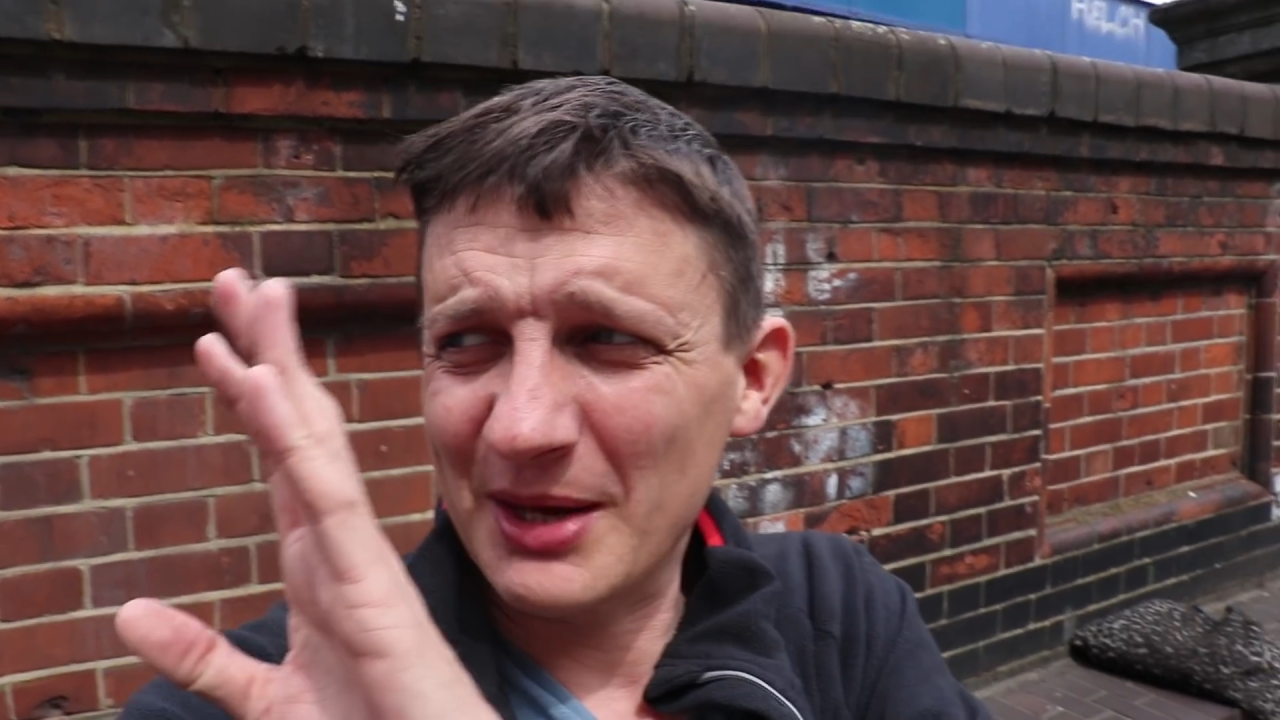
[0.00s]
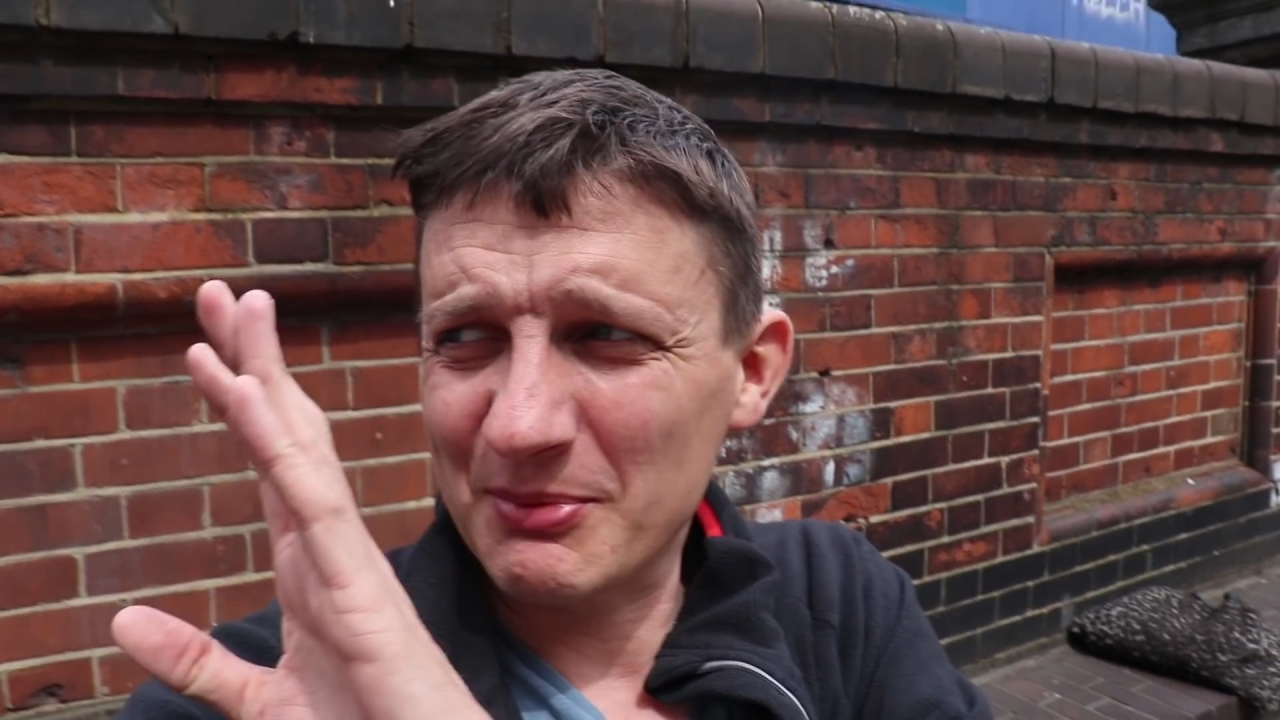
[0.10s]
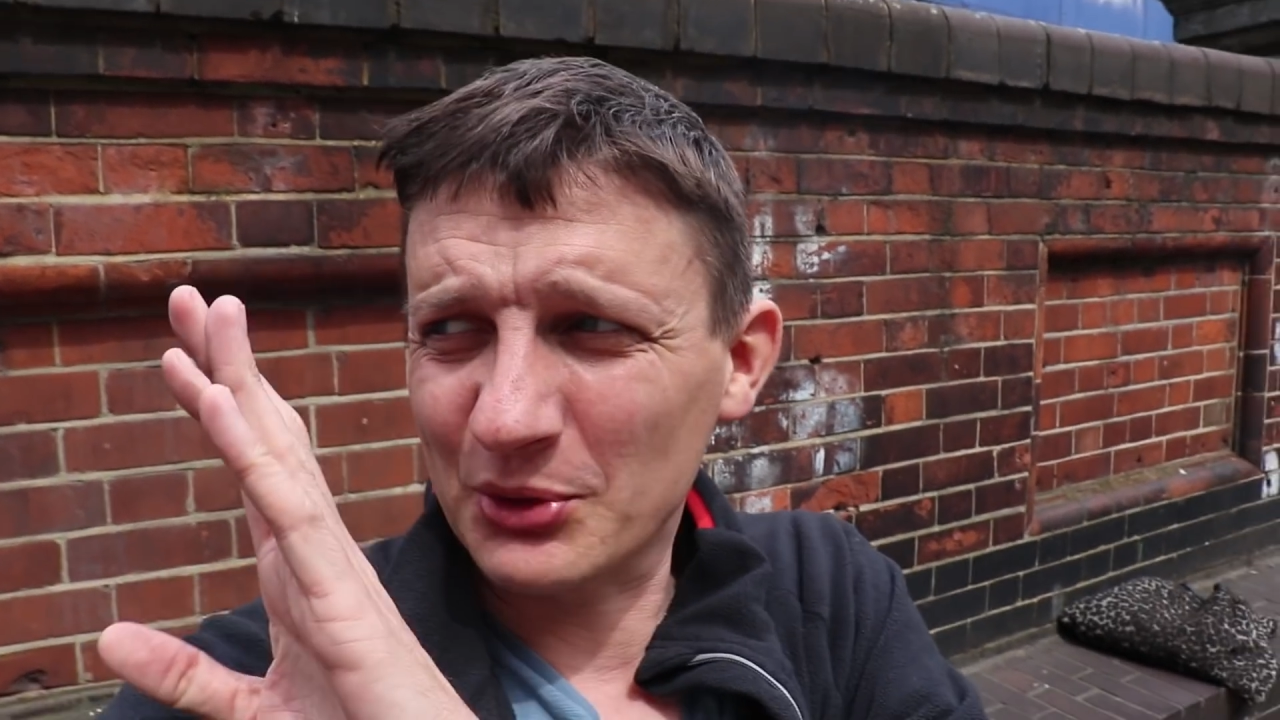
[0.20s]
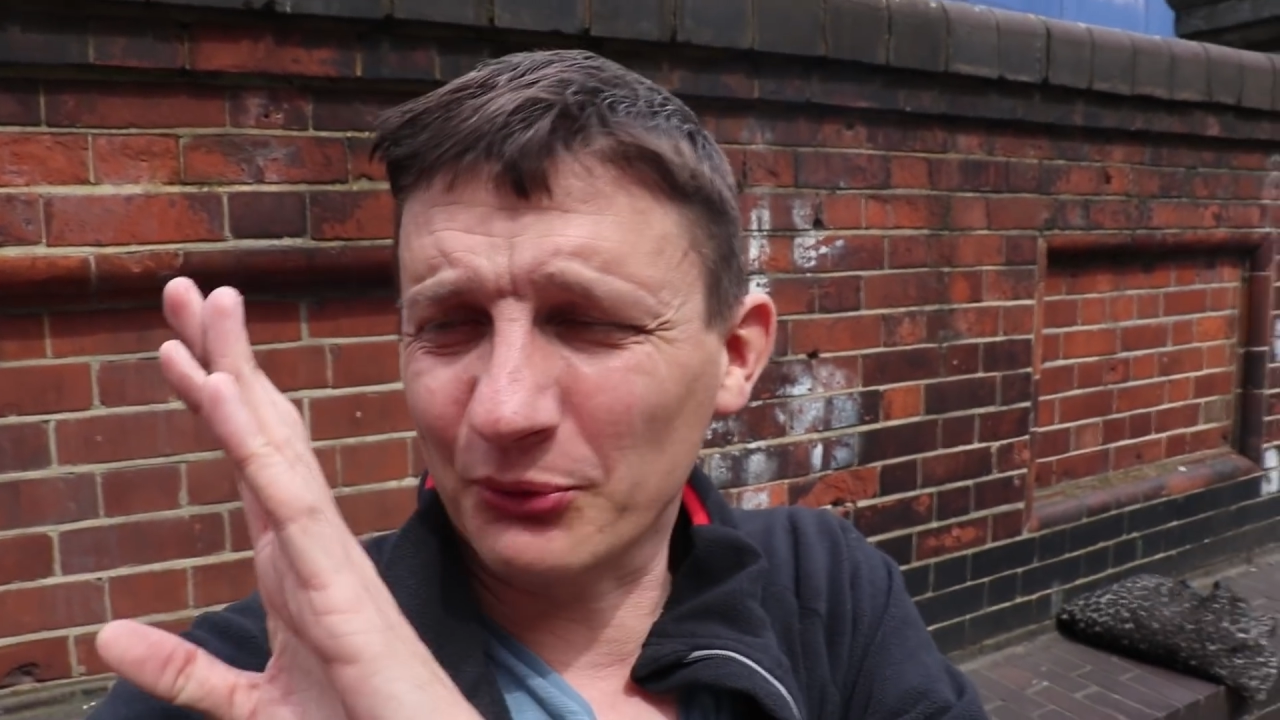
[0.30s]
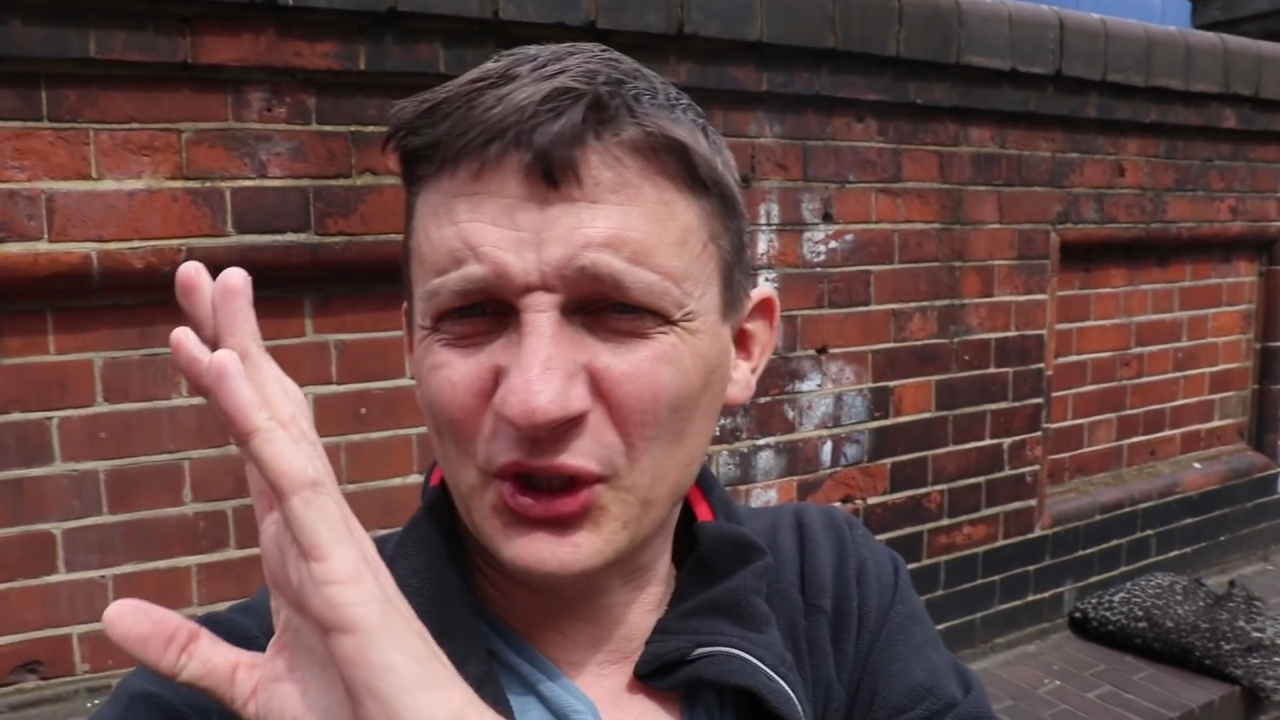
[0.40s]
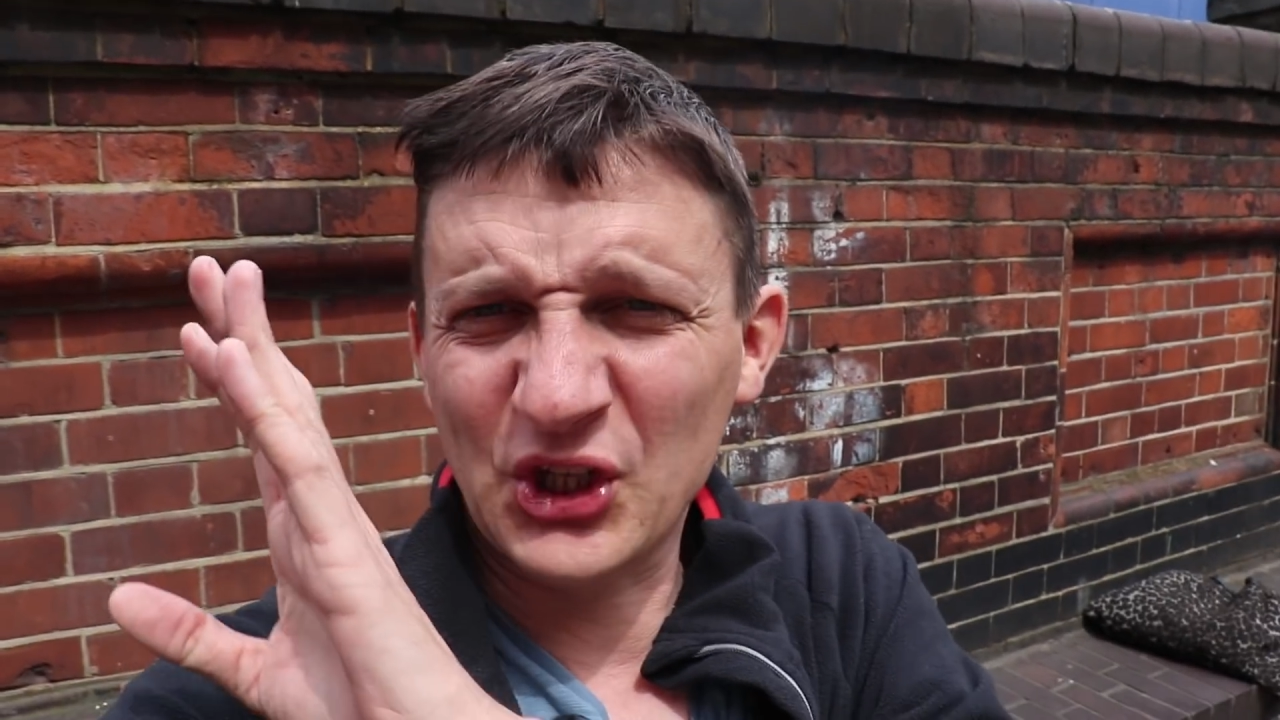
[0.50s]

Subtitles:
it was called the